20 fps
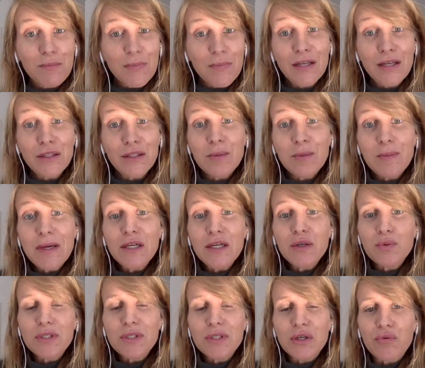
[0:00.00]
And to me,
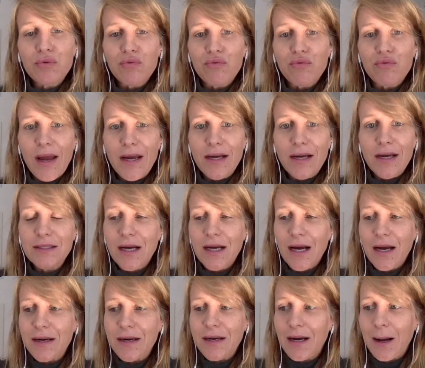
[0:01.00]
it was a great
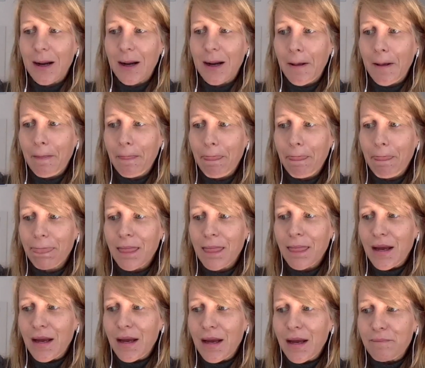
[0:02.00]
kind of,
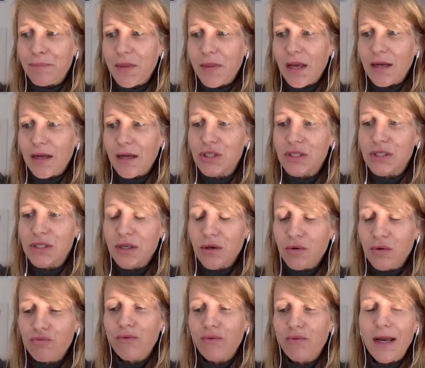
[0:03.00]
just a
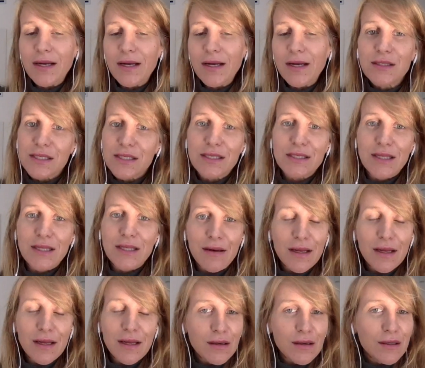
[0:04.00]
great
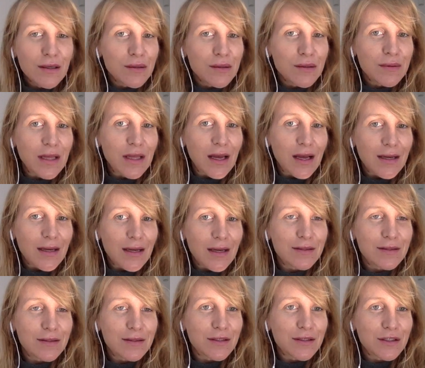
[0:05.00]
understanding that,
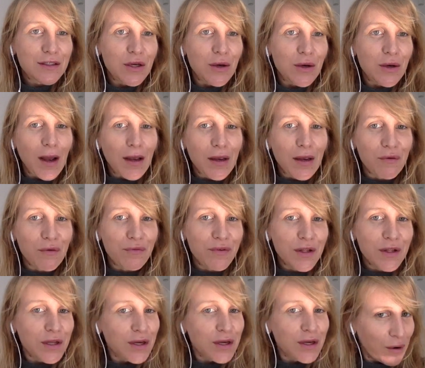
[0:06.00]
I can
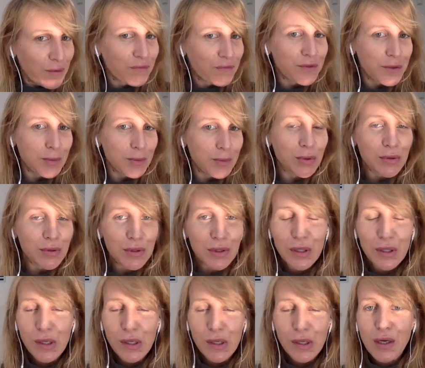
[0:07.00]
feel comfortable,
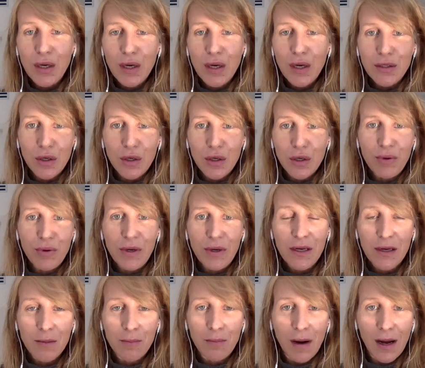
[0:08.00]

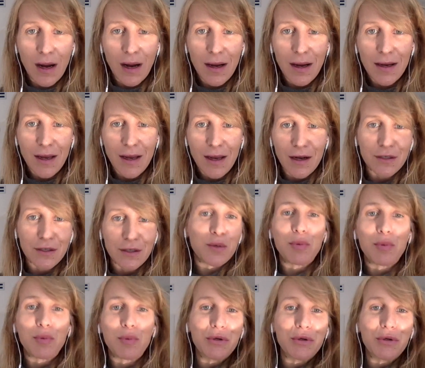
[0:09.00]
bringing my
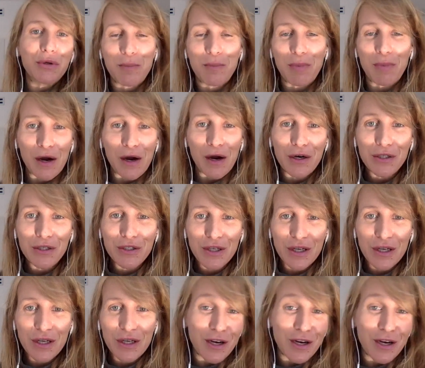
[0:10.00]
entrepreneurship
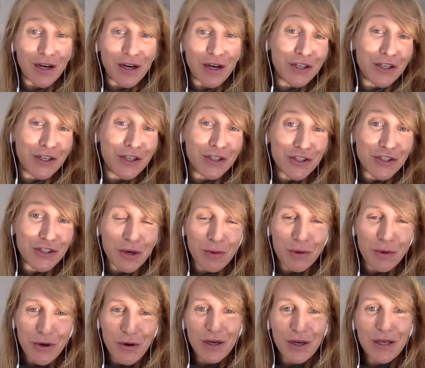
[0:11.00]
urge, I would
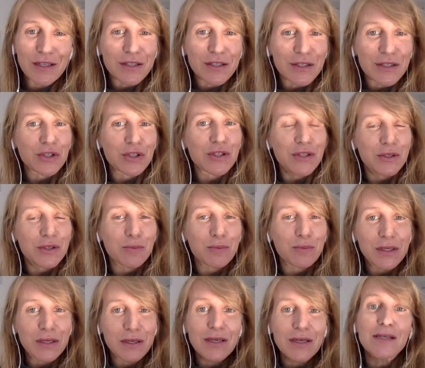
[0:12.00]
call it, just to
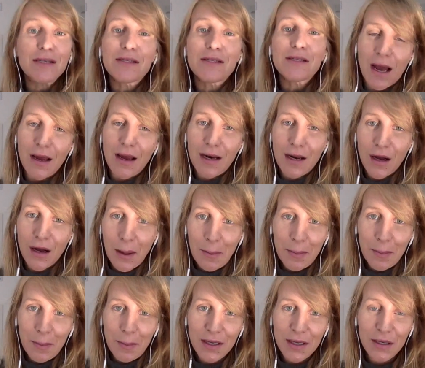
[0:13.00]
be inside a
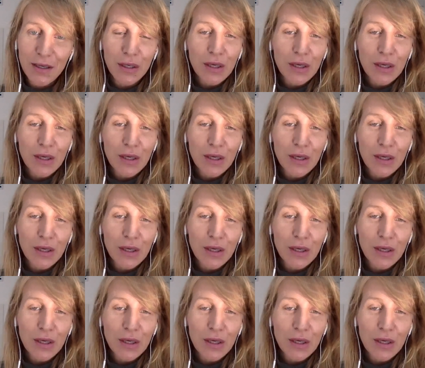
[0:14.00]
company,